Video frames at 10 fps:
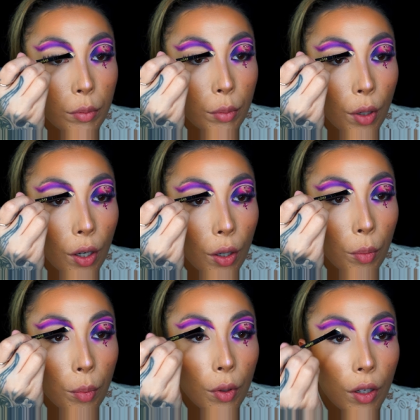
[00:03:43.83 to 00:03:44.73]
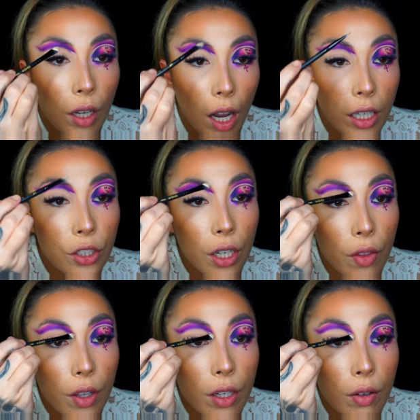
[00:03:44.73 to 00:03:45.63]
purple eyeshadow
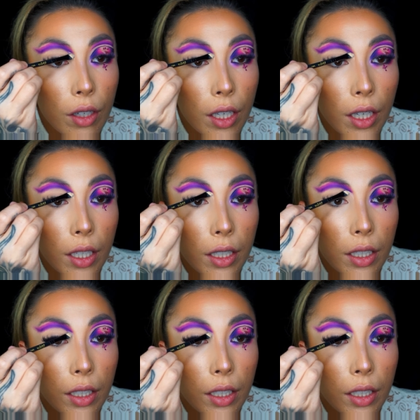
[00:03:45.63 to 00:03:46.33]
that you don't need.